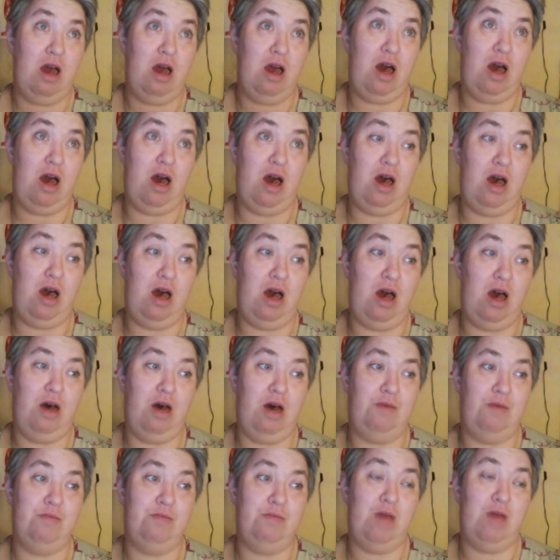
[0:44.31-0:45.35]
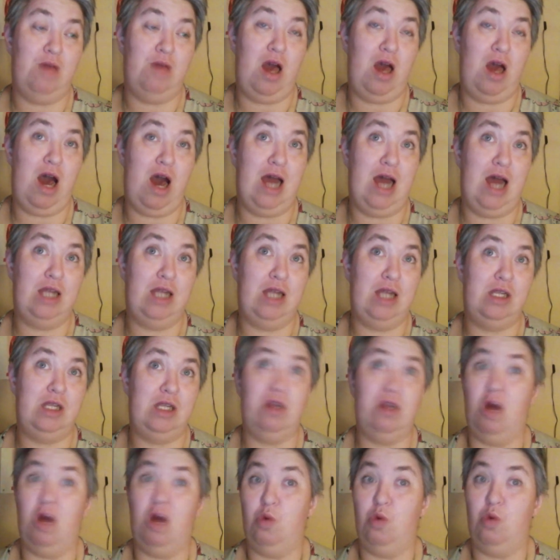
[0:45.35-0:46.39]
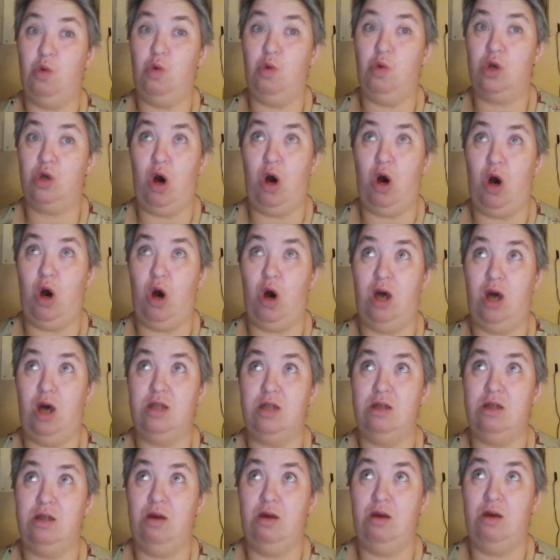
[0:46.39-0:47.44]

um, I did not work on